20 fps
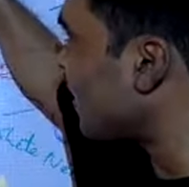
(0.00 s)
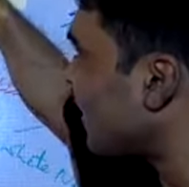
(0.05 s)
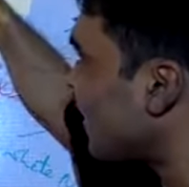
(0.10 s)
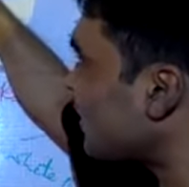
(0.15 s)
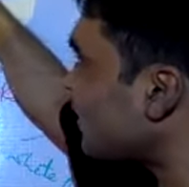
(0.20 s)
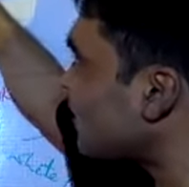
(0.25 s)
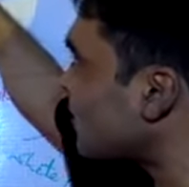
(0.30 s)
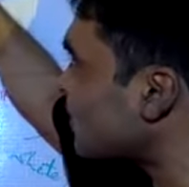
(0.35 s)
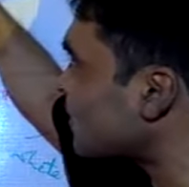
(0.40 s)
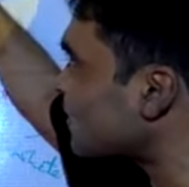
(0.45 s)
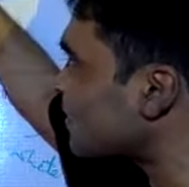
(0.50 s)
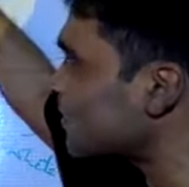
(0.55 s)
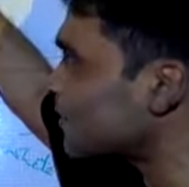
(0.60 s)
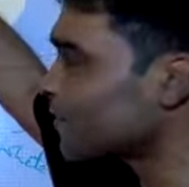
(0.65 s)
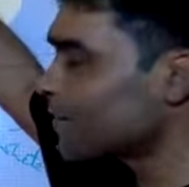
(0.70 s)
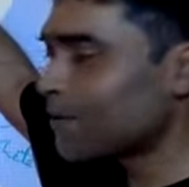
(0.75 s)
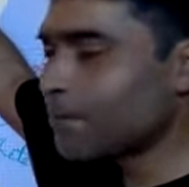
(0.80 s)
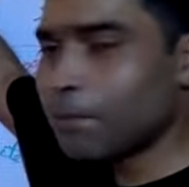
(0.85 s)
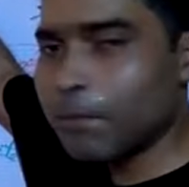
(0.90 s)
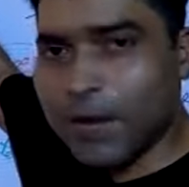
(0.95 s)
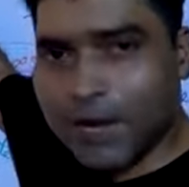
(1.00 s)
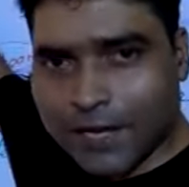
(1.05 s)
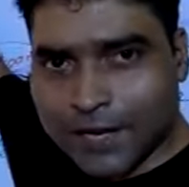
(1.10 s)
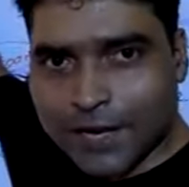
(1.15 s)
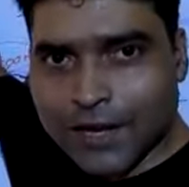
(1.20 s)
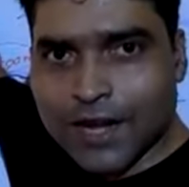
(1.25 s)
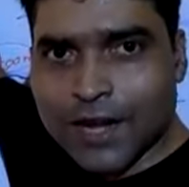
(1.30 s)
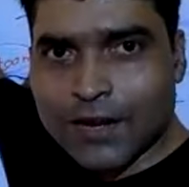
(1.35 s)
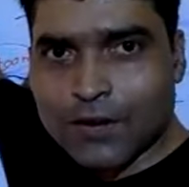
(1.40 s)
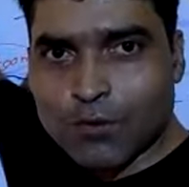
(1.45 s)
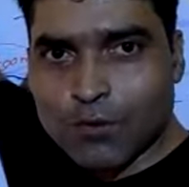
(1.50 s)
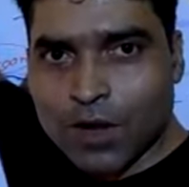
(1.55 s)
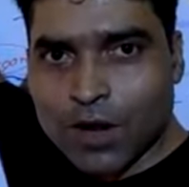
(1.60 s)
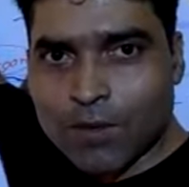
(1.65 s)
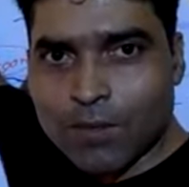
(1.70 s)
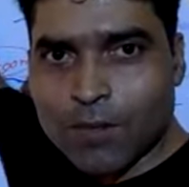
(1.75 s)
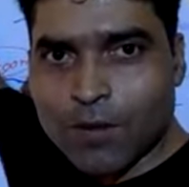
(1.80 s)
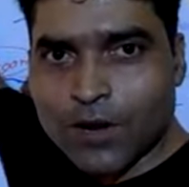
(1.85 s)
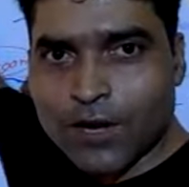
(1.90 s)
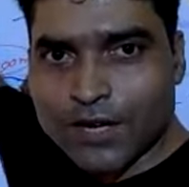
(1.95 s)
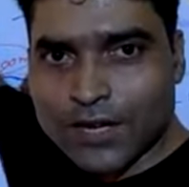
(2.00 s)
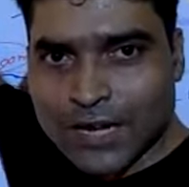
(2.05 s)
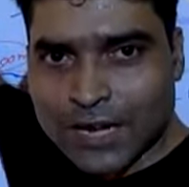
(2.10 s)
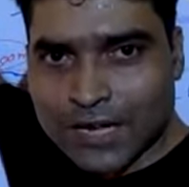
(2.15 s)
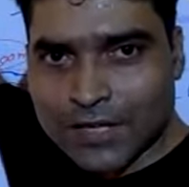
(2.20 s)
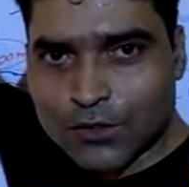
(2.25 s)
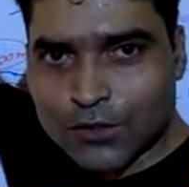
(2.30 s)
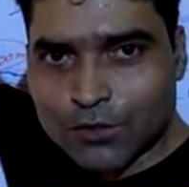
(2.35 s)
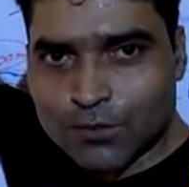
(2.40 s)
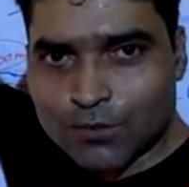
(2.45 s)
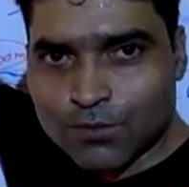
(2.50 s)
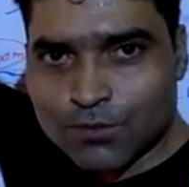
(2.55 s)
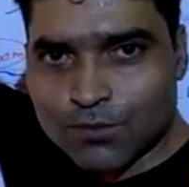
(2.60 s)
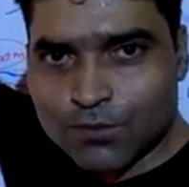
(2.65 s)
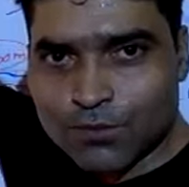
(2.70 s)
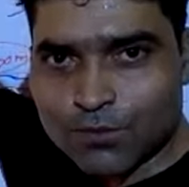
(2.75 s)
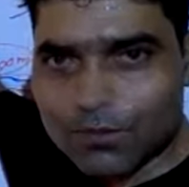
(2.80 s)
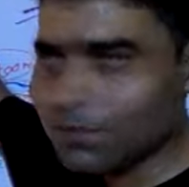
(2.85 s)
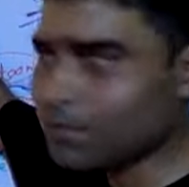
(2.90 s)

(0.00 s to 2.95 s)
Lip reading: like this, meeting at one point Khartoum.